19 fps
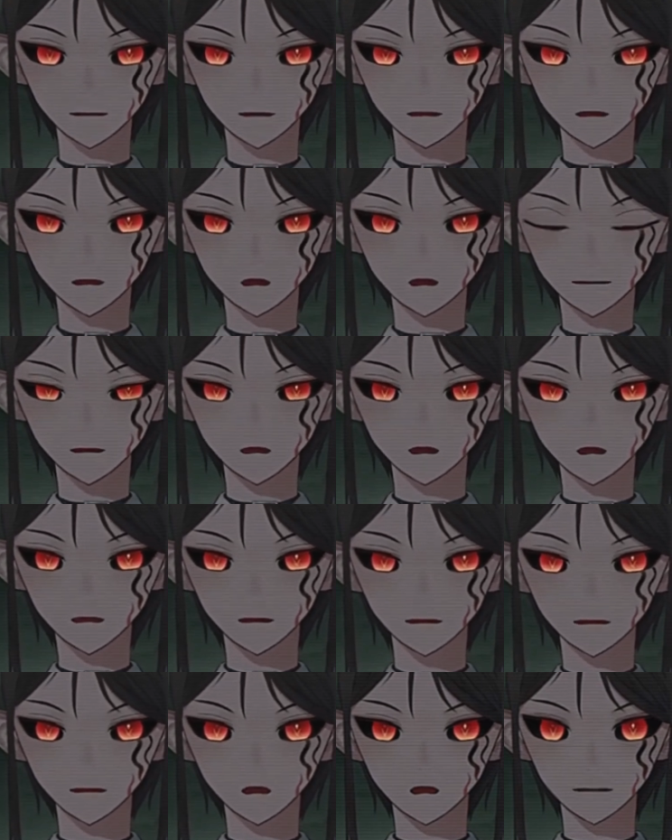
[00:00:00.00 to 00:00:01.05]
And
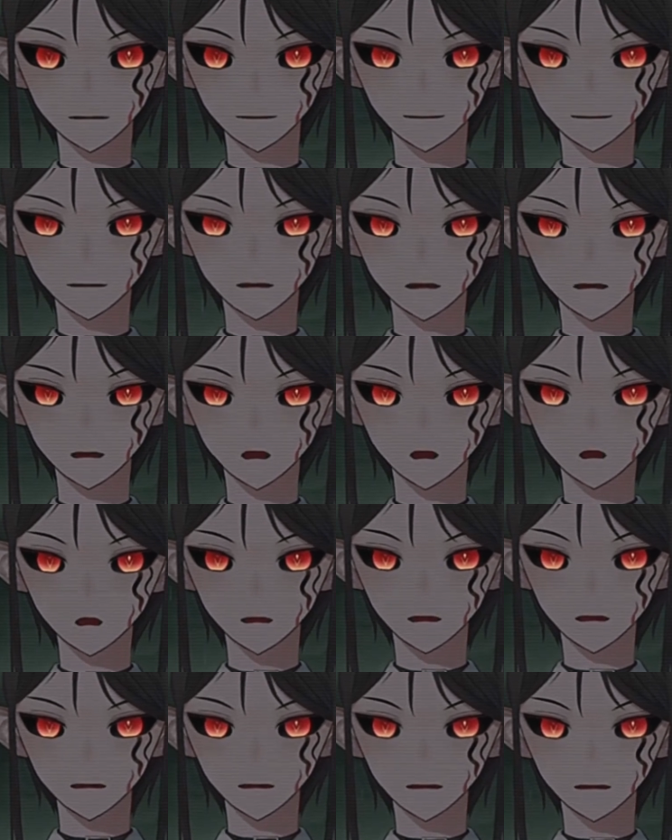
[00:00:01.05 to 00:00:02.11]
then I was
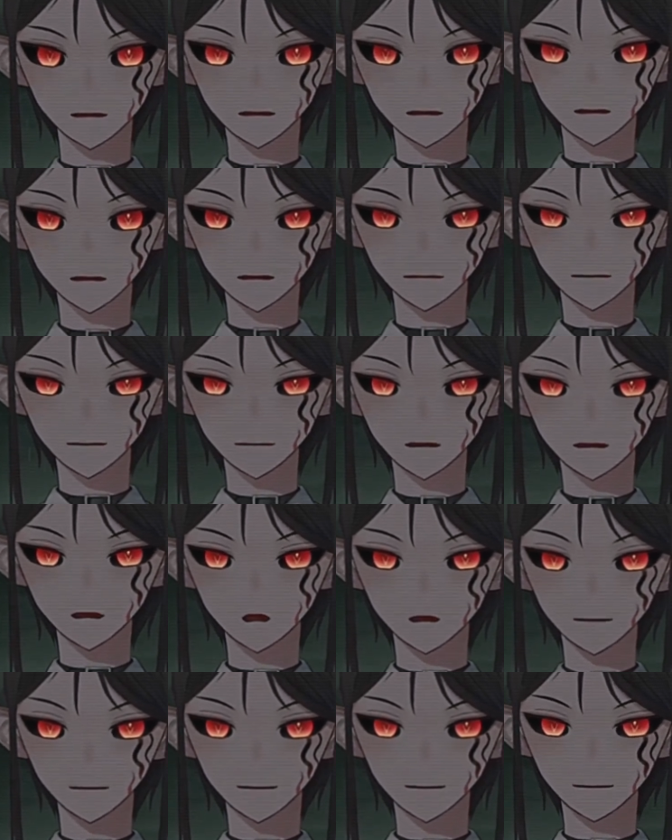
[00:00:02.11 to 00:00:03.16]
awake.
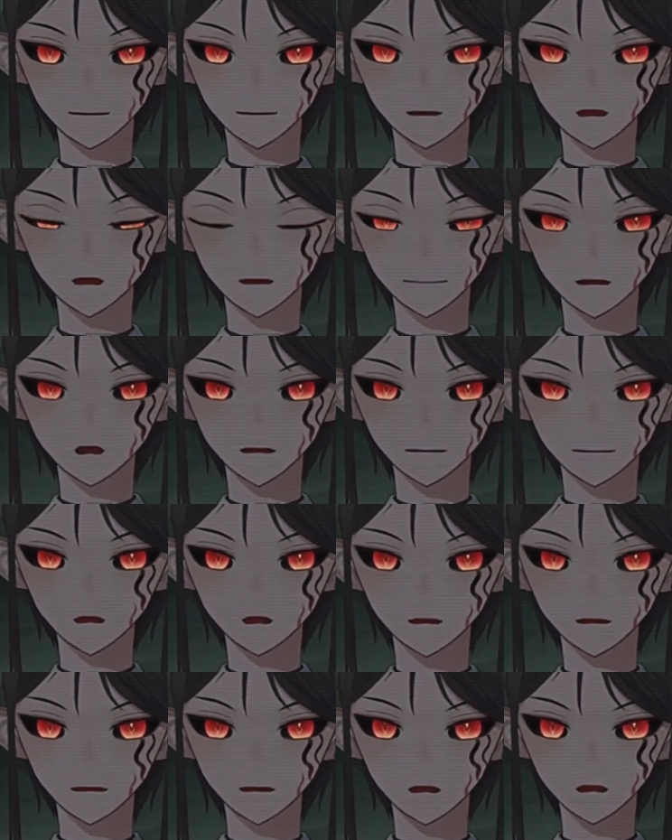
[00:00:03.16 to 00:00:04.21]
Blood stained my
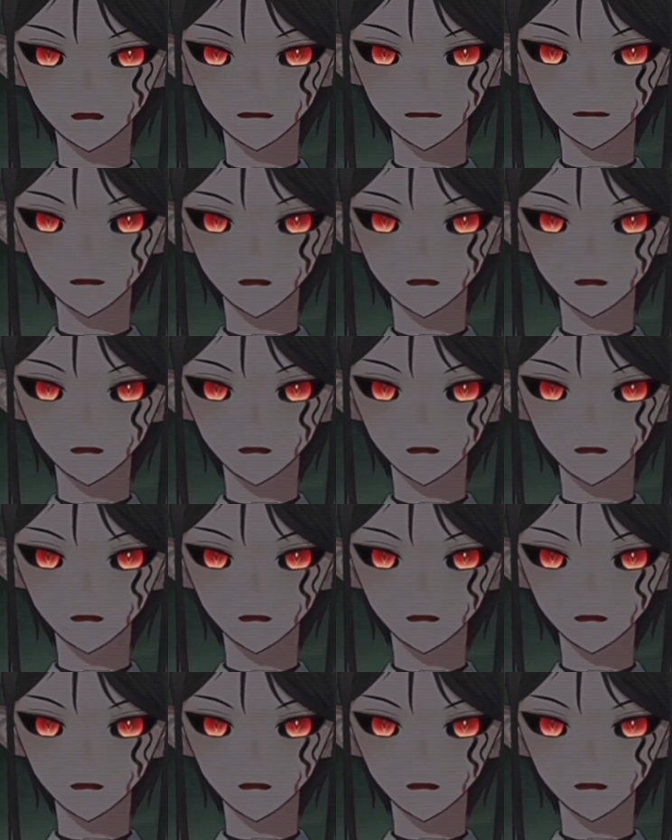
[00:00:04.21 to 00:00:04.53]
pillow,